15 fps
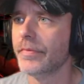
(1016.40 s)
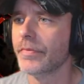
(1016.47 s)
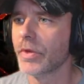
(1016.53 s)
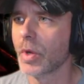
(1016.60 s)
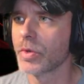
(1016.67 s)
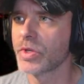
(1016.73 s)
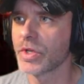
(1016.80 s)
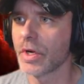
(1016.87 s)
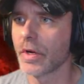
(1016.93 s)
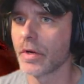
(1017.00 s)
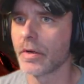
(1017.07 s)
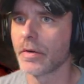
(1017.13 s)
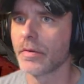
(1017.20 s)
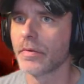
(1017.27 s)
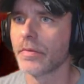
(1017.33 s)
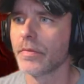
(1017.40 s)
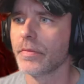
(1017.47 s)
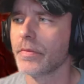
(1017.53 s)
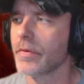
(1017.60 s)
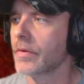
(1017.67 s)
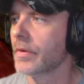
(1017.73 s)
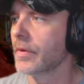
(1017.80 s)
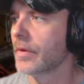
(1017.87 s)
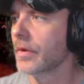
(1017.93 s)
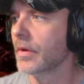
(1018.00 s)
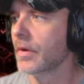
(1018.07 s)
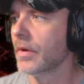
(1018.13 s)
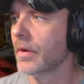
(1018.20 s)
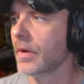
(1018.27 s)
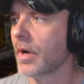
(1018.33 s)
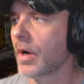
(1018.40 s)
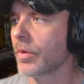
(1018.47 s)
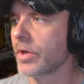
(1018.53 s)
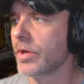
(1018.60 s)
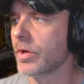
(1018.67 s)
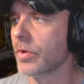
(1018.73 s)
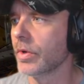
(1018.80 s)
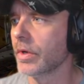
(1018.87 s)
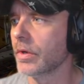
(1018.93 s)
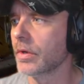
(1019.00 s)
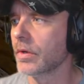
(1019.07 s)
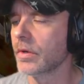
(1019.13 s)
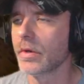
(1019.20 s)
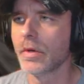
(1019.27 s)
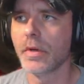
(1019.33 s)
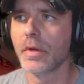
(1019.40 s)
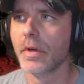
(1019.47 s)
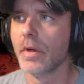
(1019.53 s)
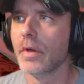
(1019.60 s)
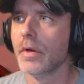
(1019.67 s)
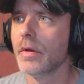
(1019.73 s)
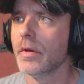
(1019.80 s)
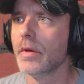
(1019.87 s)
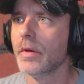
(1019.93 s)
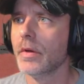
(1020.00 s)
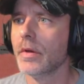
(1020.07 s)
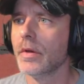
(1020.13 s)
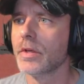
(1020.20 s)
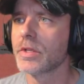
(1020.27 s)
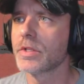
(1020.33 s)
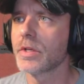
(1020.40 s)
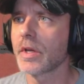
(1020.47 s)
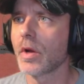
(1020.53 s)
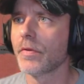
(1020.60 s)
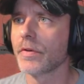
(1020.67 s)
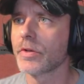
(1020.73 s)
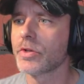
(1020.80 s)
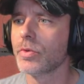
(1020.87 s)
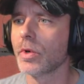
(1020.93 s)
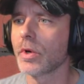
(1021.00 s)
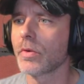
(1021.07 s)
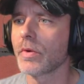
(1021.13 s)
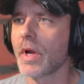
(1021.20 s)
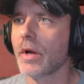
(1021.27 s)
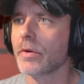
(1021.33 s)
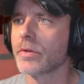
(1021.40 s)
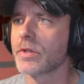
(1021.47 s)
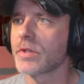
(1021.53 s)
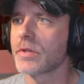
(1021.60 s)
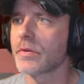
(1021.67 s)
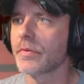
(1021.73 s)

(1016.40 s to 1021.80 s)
No, sir. How we doing? Still got over 200 rounds.